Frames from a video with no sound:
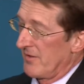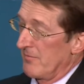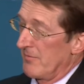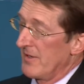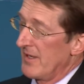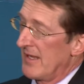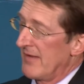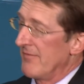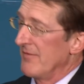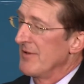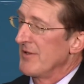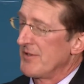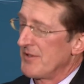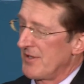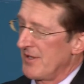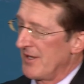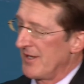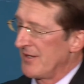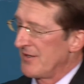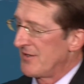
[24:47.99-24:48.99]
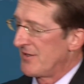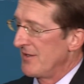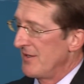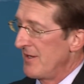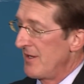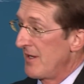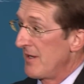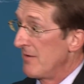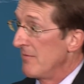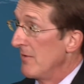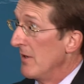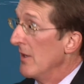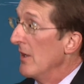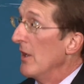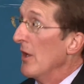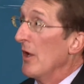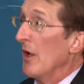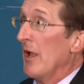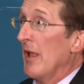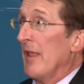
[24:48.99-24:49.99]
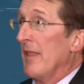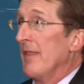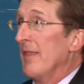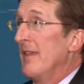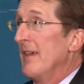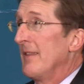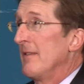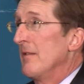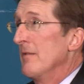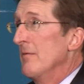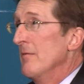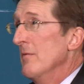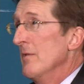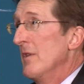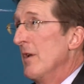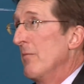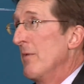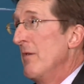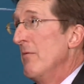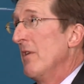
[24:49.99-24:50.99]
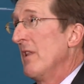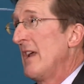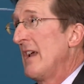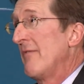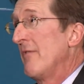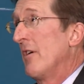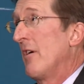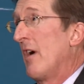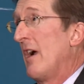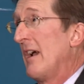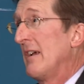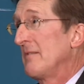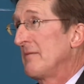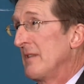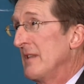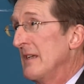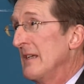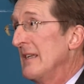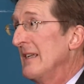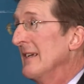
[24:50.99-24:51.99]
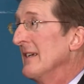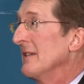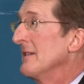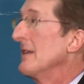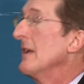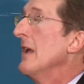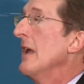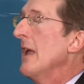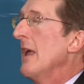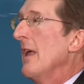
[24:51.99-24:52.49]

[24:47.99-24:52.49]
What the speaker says: that we haven't discussed and that we really haven't grasped then is